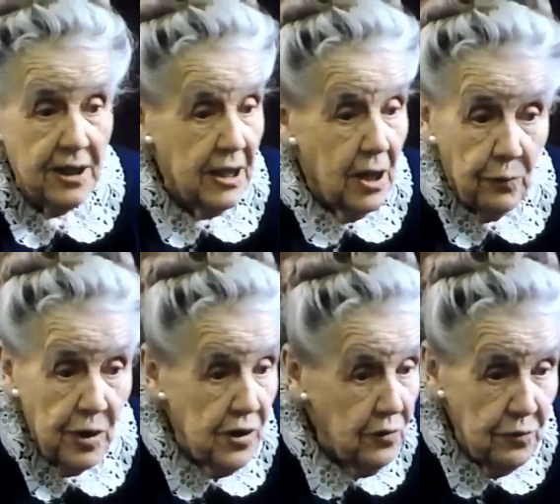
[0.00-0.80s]
that
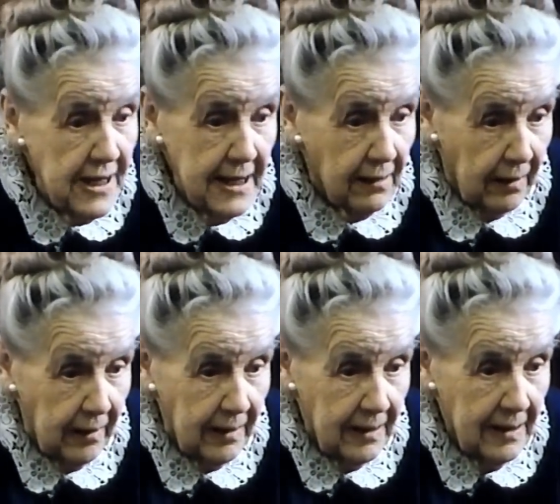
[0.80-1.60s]
weren't
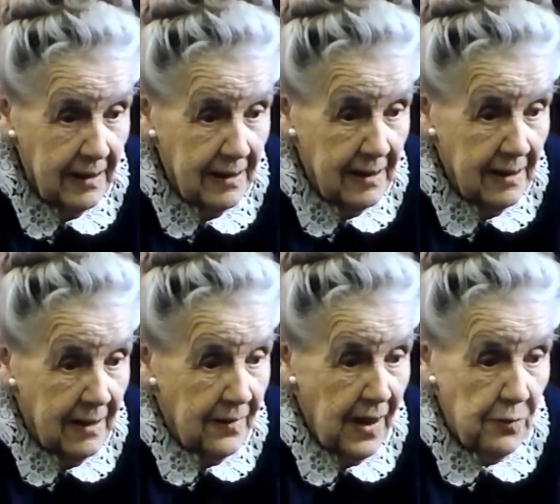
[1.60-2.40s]
real.
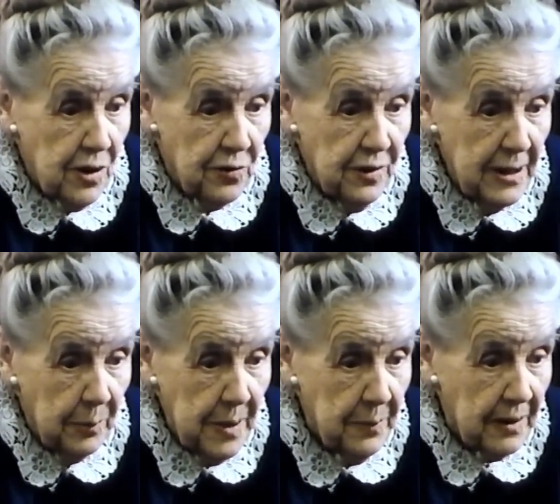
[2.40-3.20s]
They weren't real
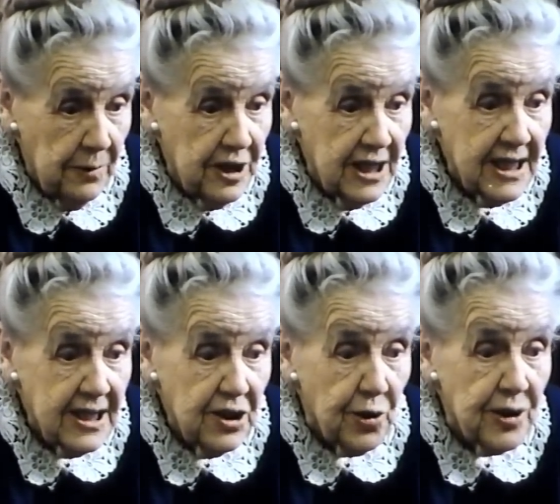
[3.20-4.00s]
people, they were just
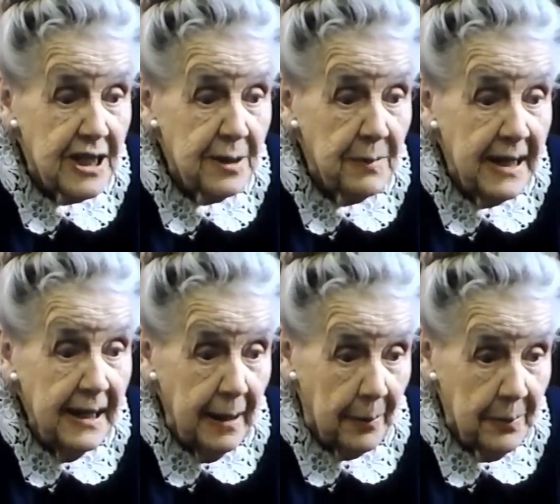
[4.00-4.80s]
stories made
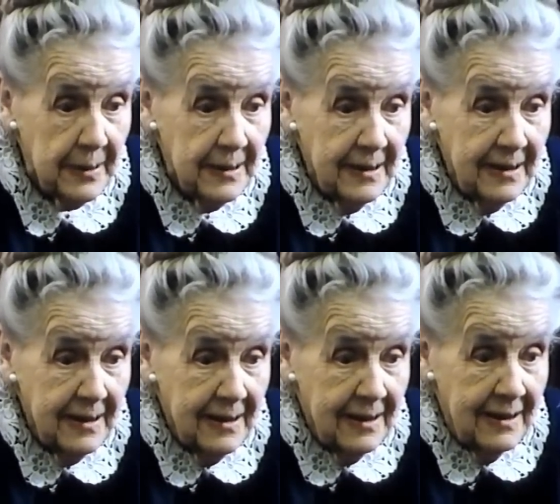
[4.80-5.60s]
up.
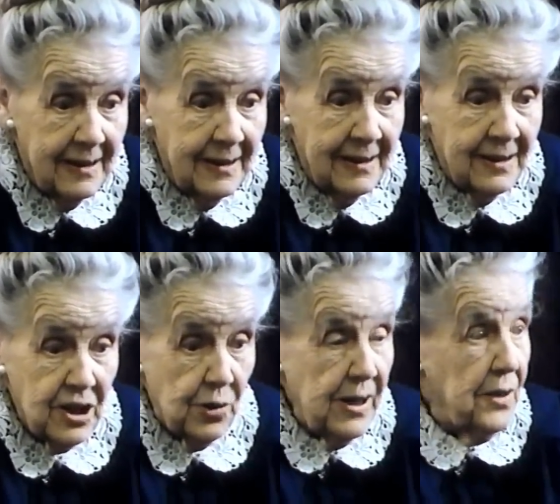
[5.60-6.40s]
And
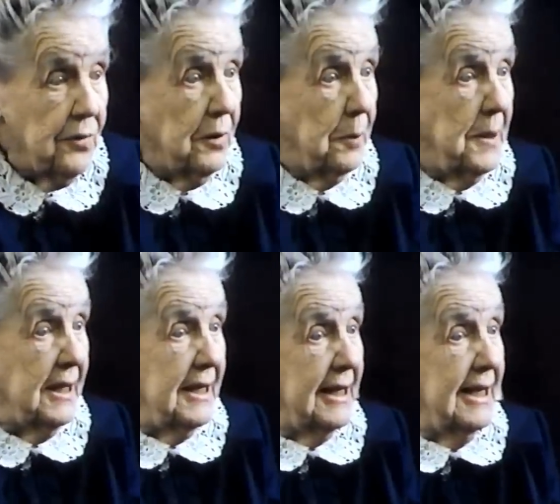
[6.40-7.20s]
so Henry
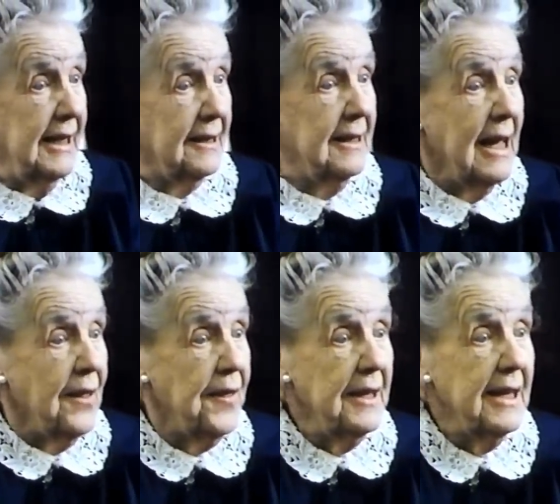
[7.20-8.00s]
repeated again,
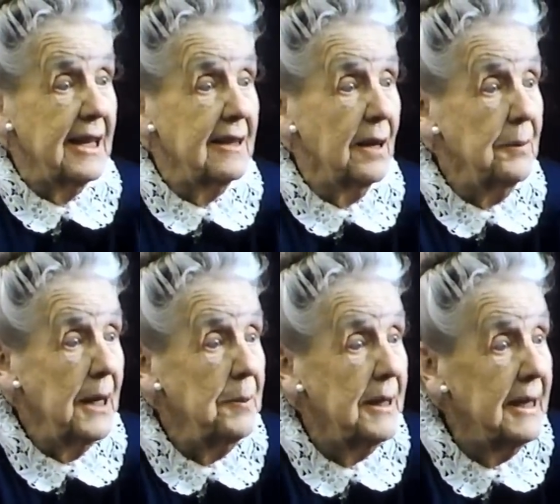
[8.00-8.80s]
thinking that
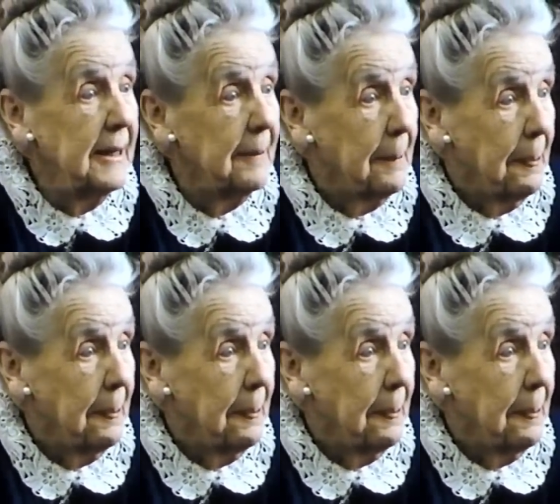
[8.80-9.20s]
maybe